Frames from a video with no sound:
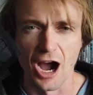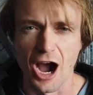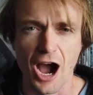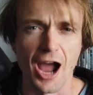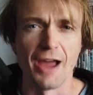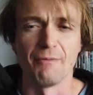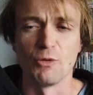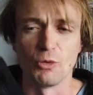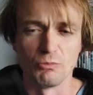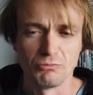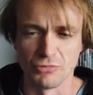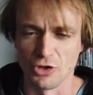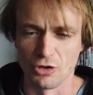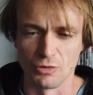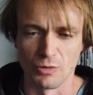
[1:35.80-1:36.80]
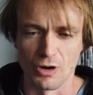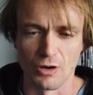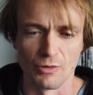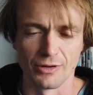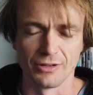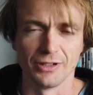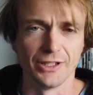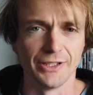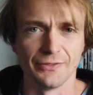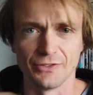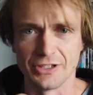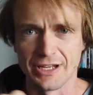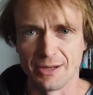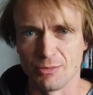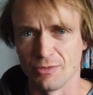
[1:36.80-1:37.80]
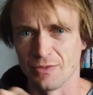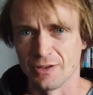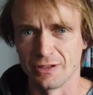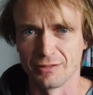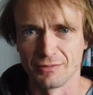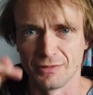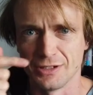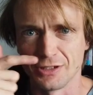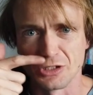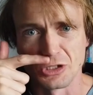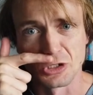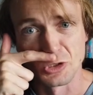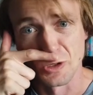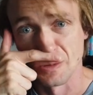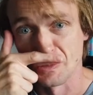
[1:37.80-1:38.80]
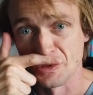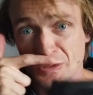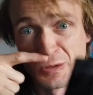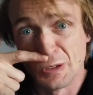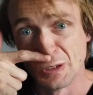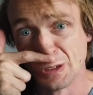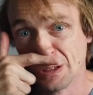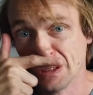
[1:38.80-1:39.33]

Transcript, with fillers: I don't know, I will leave the name of it in the description.